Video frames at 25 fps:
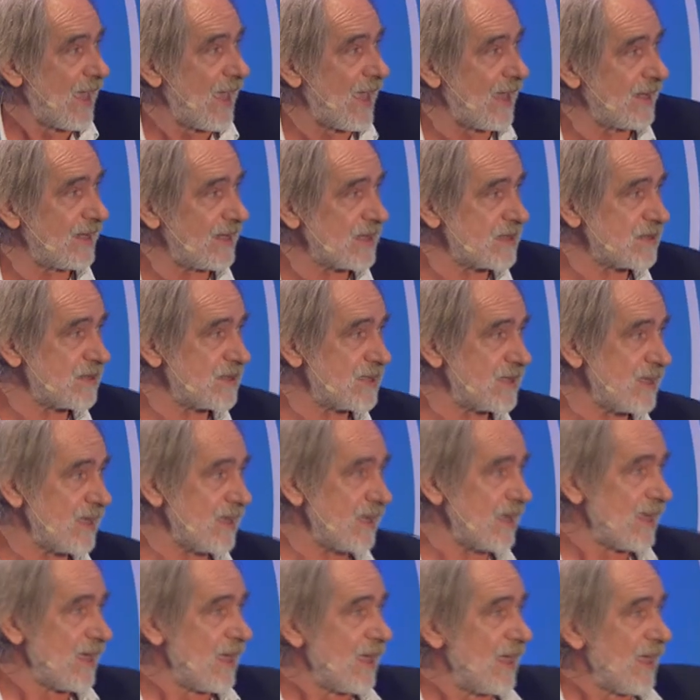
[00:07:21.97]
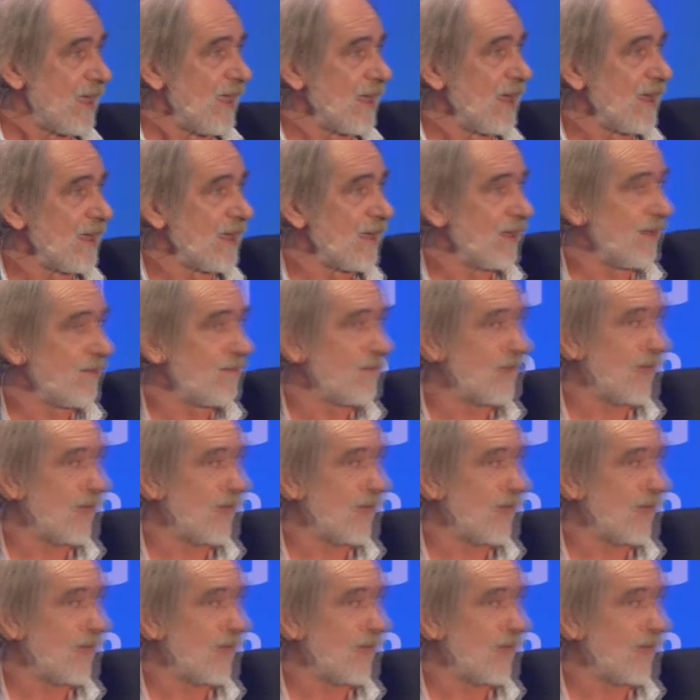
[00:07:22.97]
And as you see, uh,